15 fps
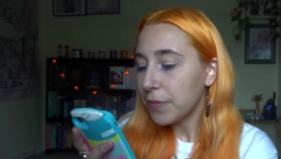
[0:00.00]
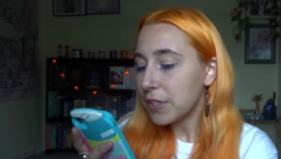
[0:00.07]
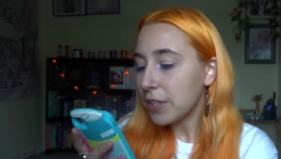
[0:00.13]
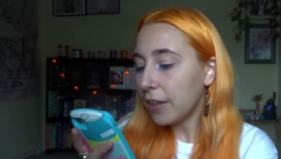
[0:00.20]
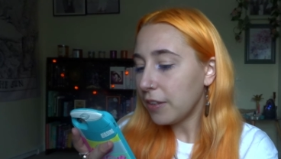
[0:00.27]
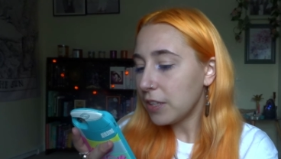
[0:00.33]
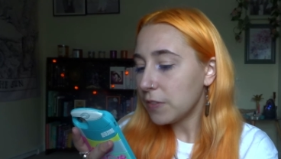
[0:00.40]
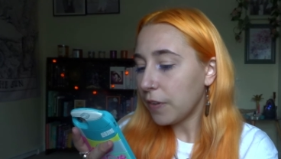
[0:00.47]

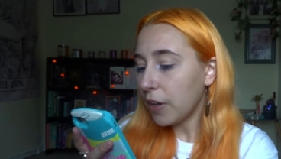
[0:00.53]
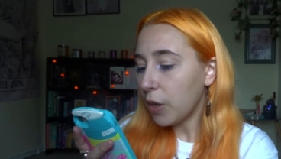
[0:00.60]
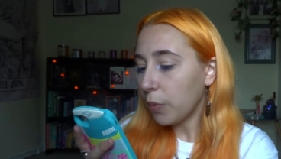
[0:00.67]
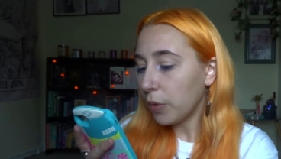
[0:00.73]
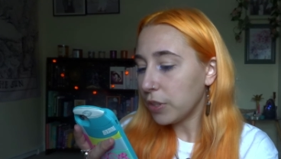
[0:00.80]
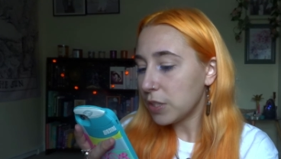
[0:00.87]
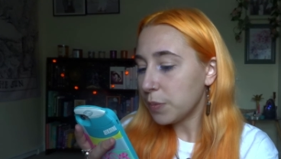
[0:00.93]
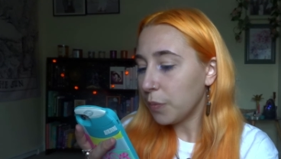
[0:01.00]
Silence fell
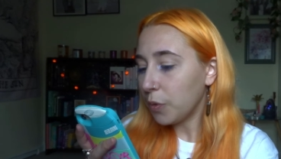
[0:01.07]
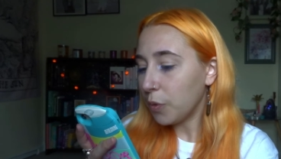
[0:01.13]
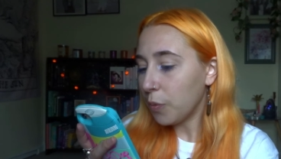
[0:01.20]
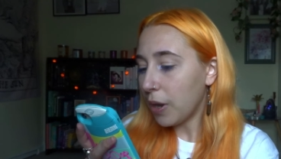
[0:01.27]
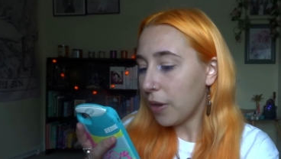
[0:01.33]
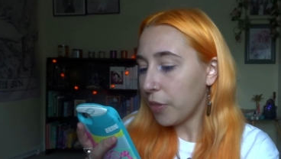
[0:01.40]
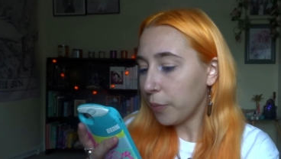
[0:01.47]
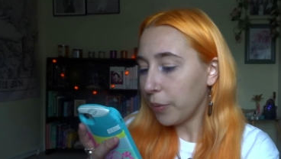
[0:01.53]
once more
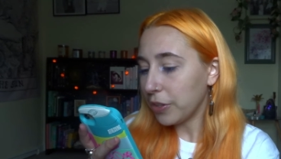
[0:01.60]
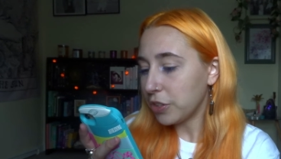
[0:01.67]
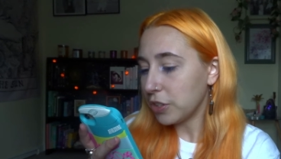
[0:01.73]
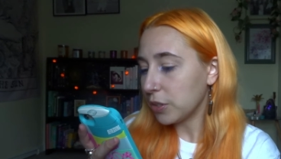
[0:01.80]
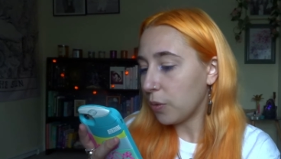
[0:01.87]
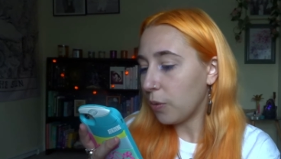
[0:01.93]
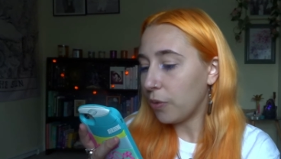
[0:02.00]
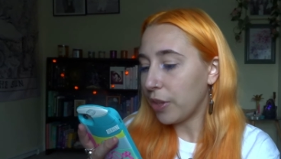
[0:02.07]
while the
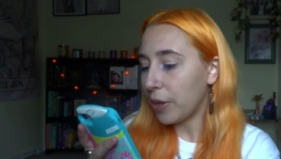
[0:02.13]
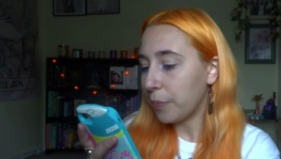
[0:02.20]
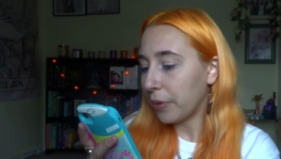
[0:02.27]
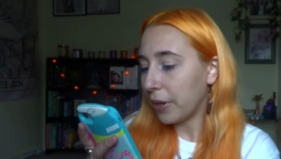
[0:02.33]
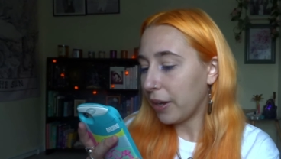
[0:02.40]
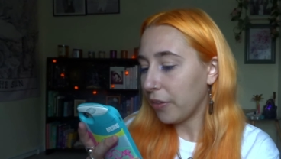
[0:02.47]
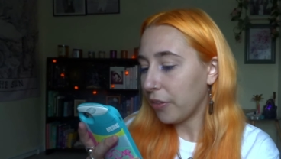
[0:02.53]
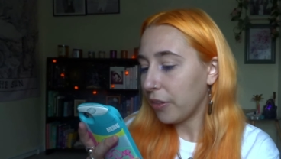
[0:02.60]
witches caught their
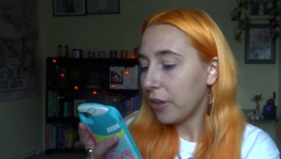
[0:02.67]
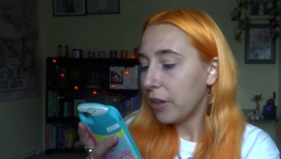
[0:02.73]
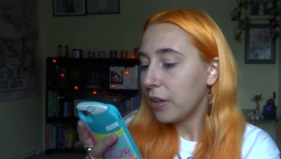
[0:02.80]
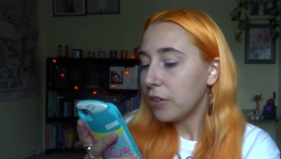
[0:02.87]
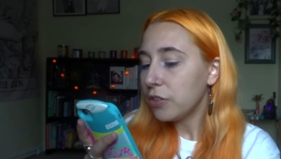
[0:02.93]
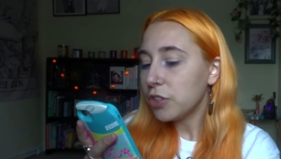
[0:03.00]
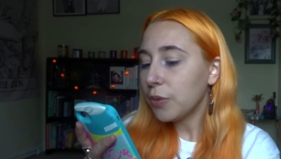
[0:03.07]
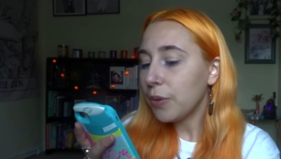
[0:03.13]
breath.
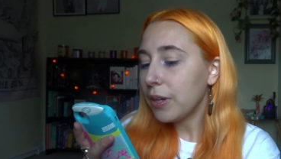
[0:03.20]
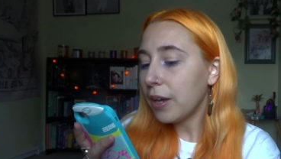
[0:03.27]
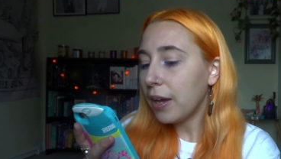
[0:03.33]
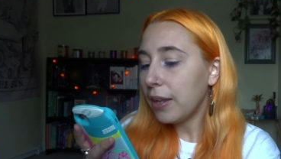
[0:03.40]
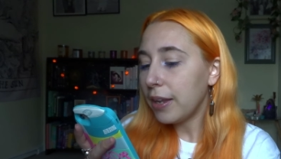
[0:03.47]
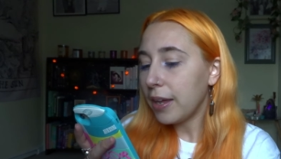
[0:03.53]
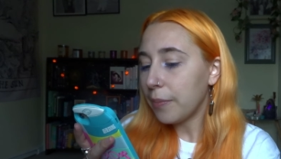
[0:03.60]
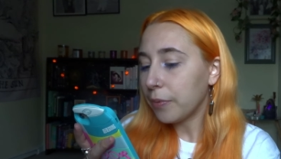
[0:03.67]
Chewing
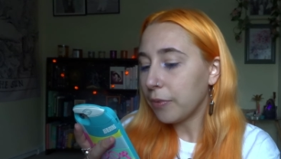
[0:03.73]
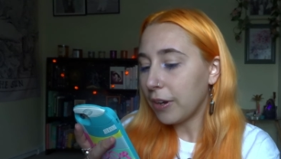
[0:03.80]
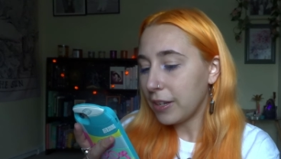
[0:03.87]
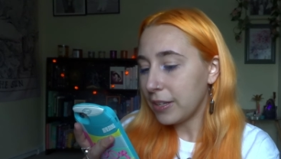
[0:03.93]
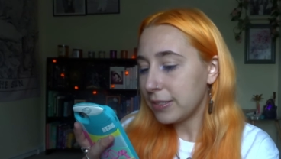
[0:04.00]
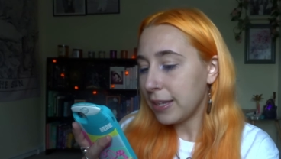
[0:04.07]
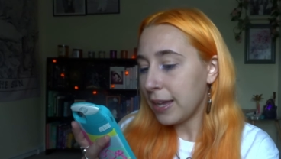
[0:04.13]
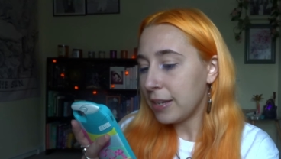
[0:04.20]
her lip,
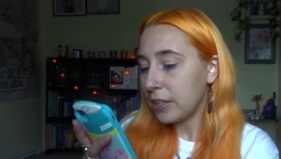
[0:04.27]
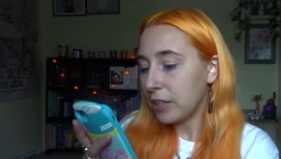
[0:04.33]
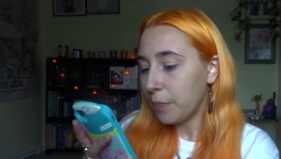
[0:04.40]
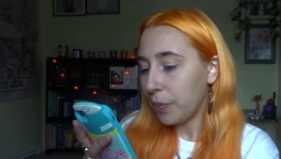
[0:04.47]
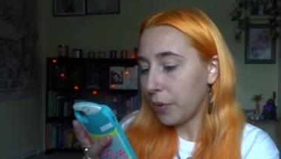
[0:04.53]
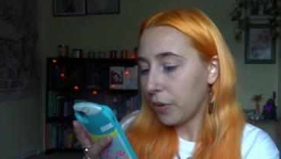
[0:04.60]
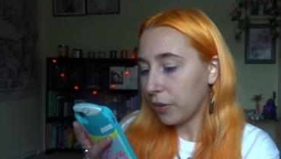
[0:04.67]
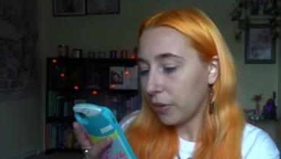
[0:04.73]
Granny stared at the
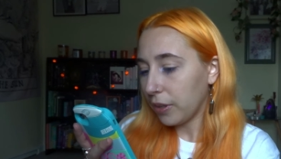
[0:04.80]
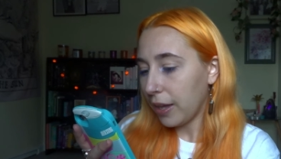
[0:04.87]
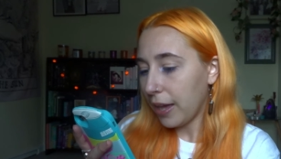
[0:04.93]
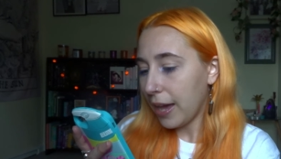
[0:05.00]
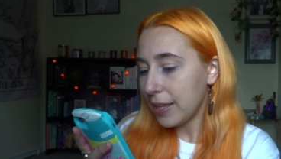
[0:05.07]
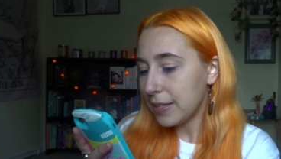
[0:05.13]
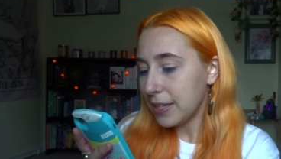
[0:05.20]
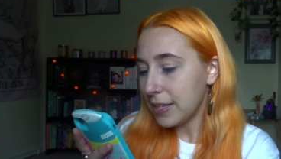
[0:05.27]
book.
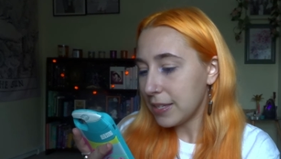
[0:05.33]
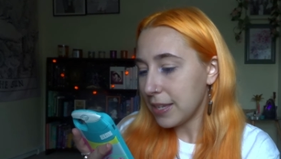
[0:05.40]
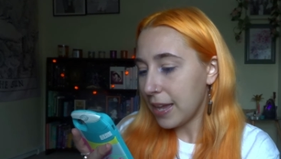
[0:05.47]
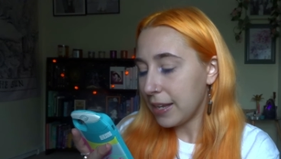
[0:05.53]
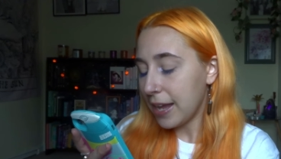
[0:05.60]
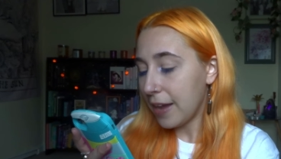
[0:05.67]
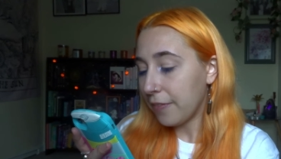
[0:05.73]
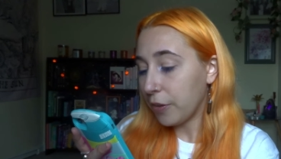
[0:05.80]
Hetty
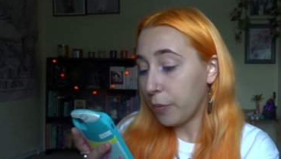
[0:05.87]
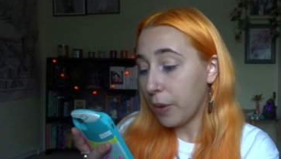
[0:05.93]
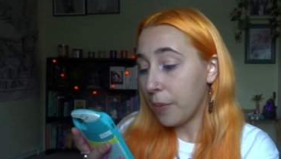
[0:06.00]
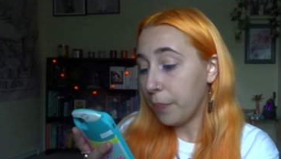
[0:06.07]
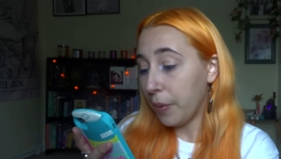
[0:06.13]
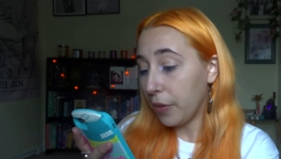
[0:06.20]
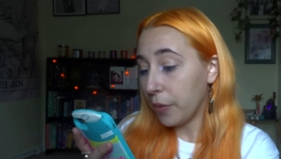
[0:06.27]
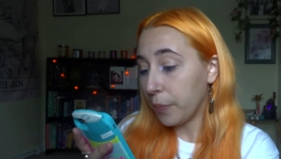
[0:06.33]
stared
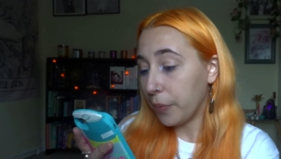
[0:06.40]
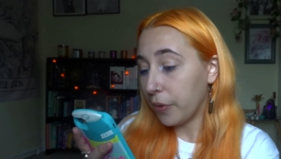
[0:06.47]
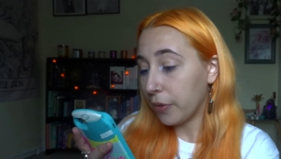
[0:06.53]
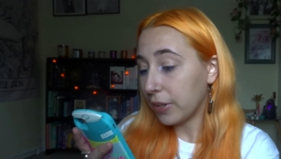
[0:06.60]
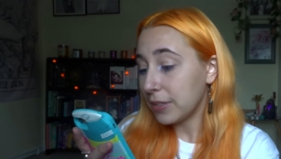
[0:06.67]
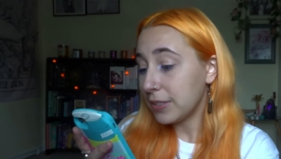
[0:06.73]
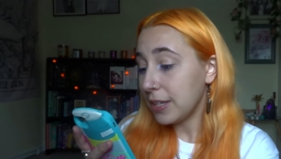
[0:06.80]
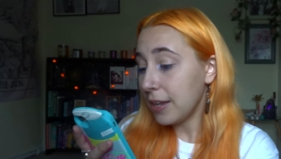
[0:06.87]
everywhere but the
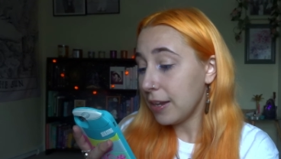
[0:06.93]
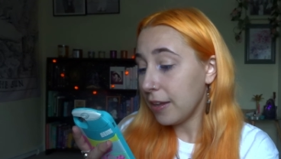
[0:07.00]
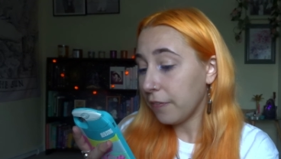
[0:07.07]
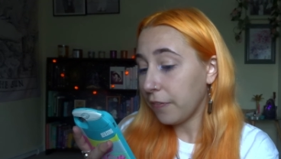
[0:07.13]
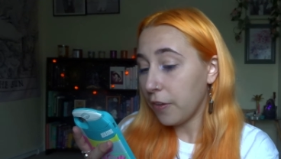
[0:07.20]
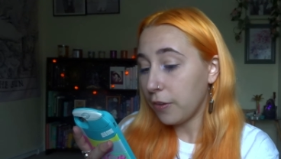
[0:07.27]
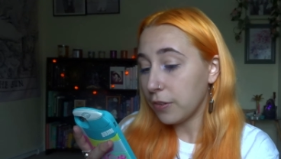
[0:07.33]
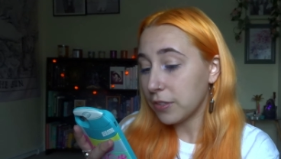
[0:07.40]
book. Delia
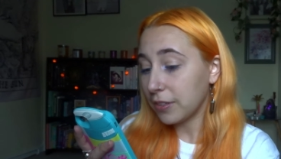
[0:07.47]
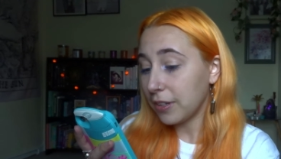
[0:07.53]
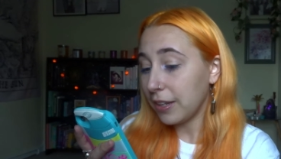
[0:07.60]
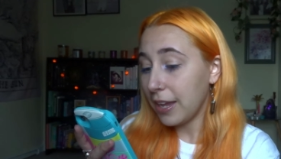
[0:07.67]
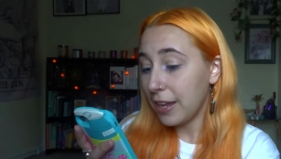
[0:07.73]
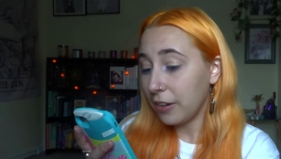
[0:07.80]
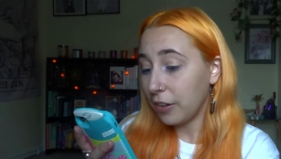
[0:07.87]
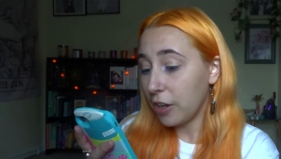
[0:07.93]
focused on
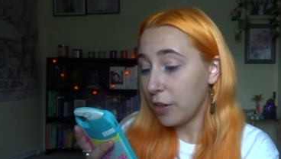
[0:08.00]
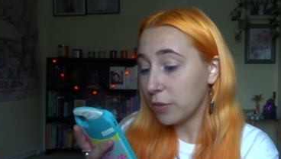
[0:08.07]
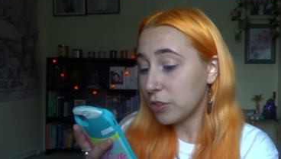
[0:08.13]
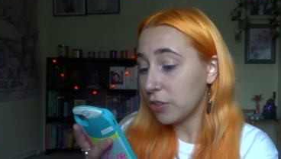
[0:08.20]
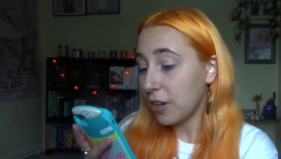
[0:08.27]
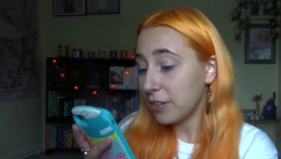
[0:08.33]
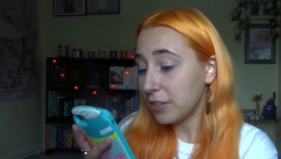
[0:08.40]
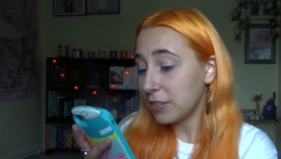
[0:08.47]
Alina, who was
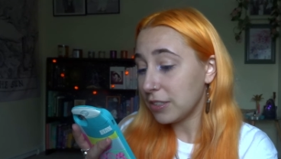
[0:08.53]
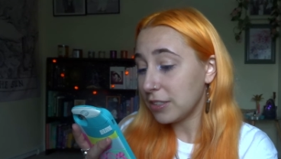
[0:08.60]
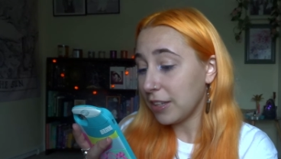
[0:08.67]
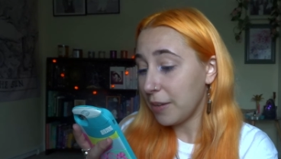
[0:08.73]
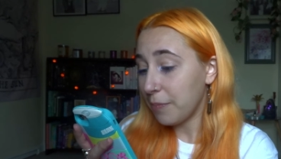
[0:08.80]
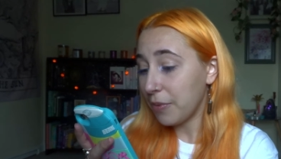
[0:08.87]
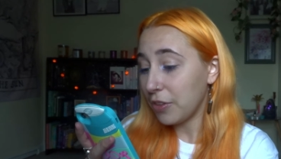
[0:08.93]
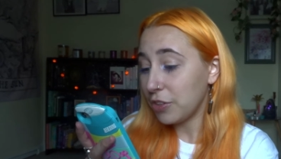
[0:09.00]
trying to
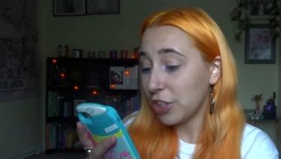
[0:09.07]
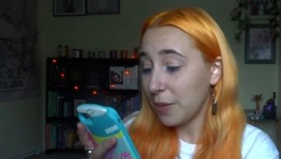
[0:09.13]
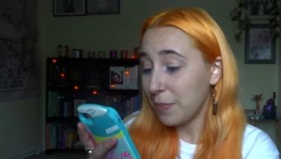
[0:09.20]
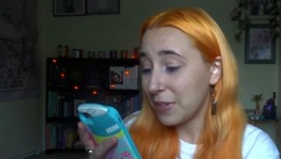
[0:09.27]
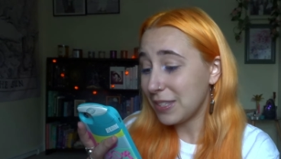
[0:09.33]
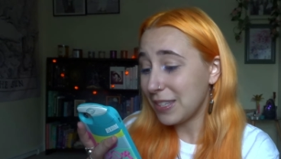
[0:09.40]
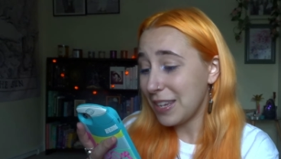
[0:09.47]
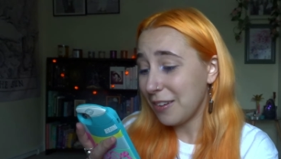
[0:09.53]
decide whether
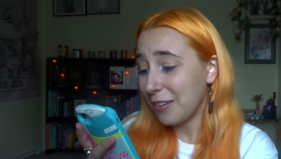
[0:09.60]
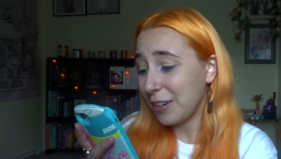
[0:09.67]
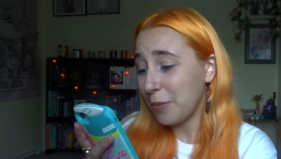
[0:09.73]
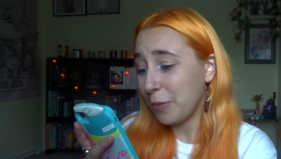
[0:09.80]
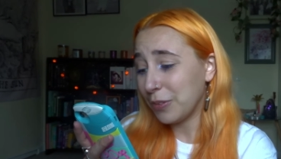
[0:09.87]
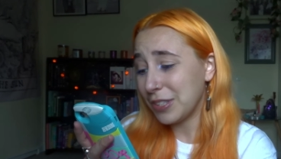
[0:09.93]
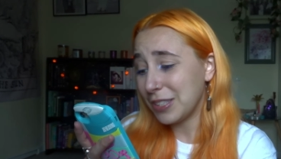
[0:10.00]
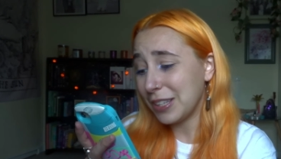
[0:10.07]
Jamie secretly
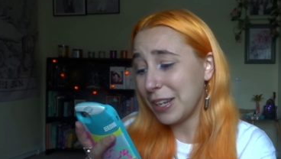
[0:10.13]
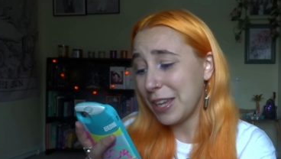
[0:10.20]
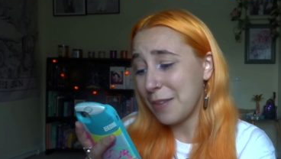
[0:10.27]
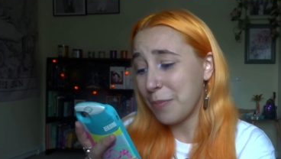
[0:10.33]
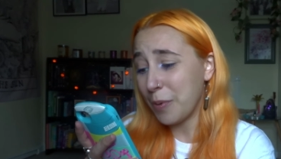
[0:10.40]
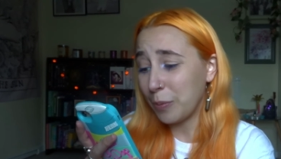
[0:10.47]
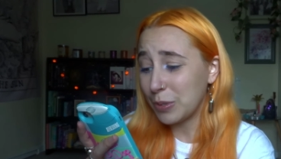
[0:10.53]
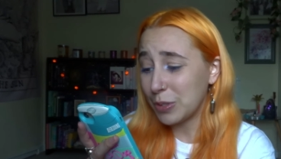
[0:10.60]
wanted to
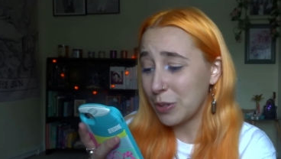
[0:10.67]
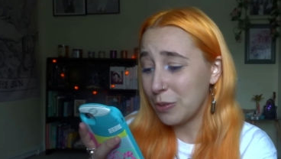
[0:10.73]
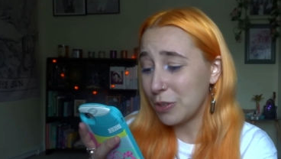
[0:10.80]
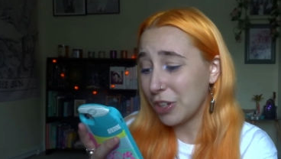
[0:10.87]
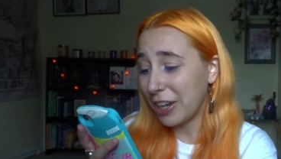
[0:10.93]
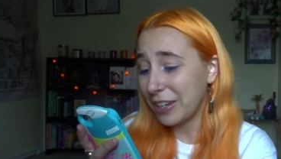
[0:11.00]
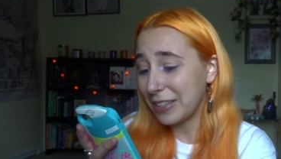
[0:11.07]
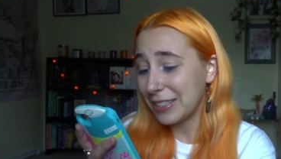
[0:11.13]
leave but was too
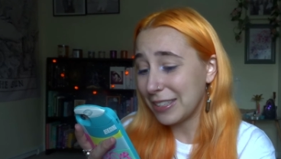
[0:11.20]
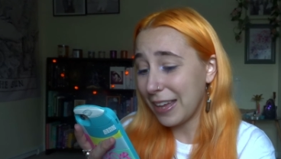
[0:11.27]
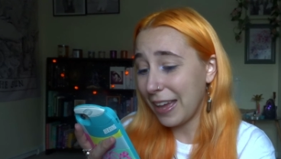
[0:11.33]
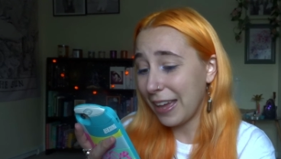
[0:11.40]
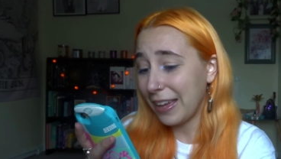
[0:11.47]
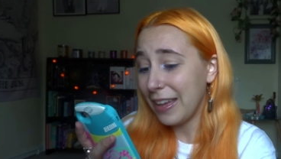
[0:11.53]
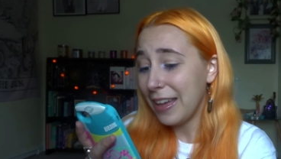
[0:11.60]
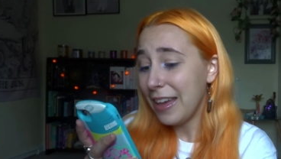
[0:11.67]
shy to
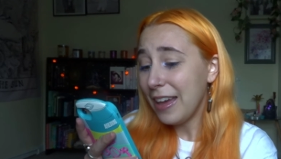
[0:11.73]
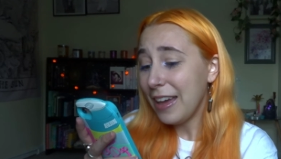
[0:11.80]
say.